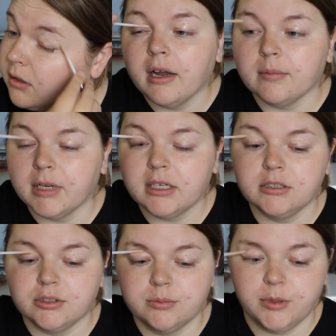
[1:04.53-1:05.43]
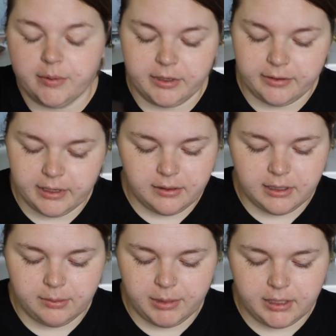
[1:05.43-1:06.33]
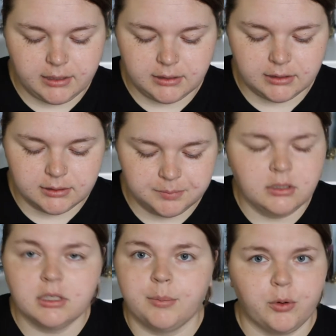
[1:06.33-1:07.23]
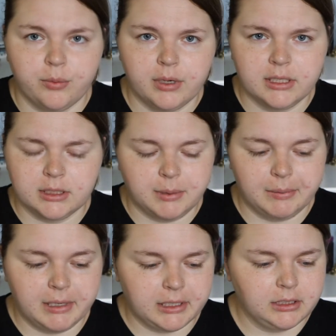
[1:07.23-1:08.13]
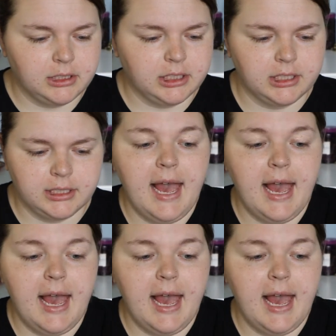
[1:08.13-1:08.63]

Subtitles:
And I'm not going to zoom you in or anything because, number one, it's probably not going to look good.